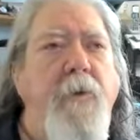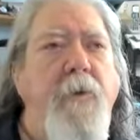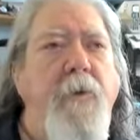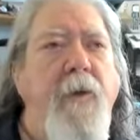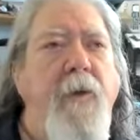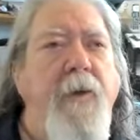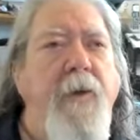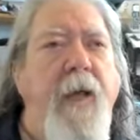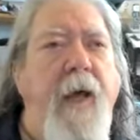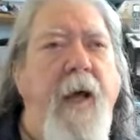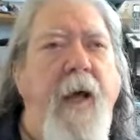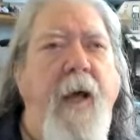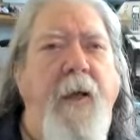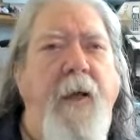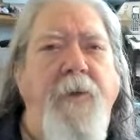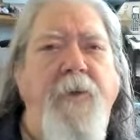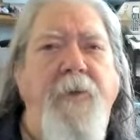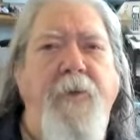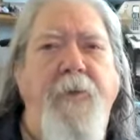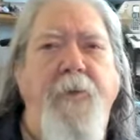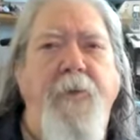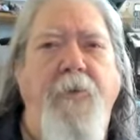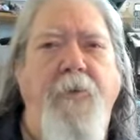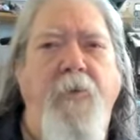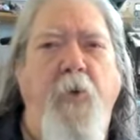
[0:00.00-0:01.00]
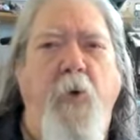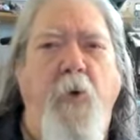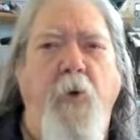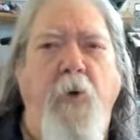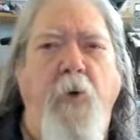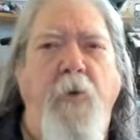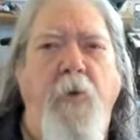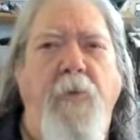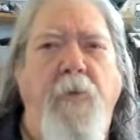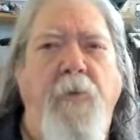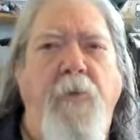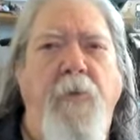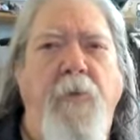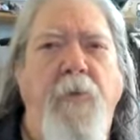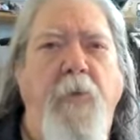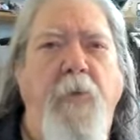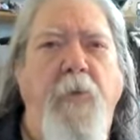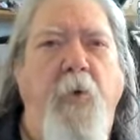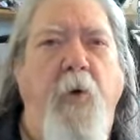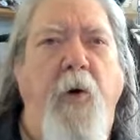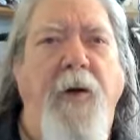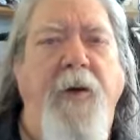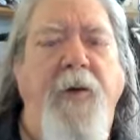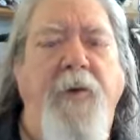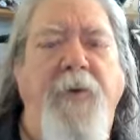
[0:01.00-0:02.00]
and ask for
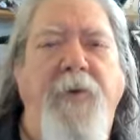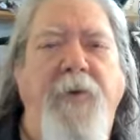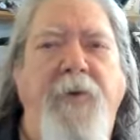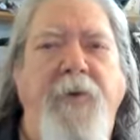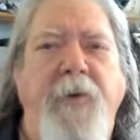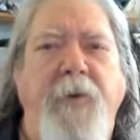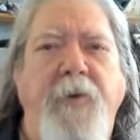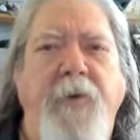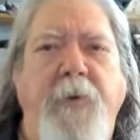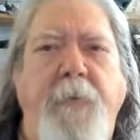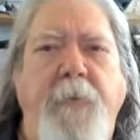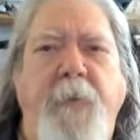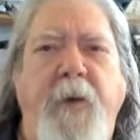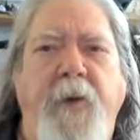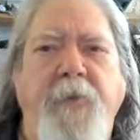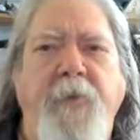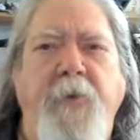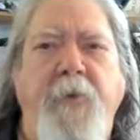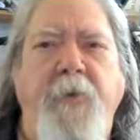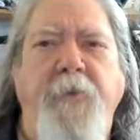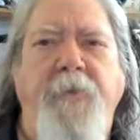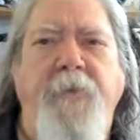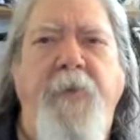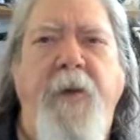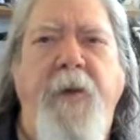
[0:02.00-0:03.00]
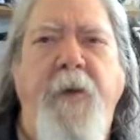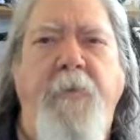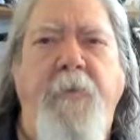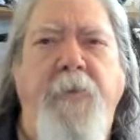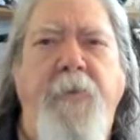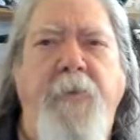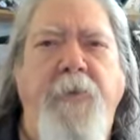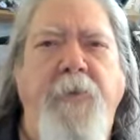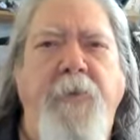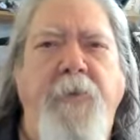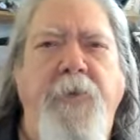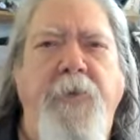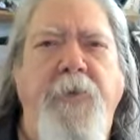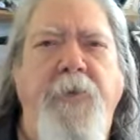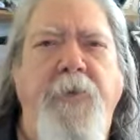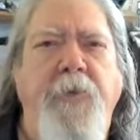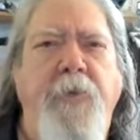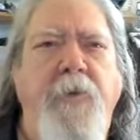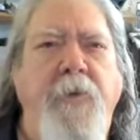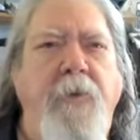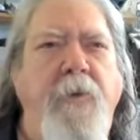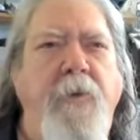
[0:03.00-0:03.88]
grace and special favors.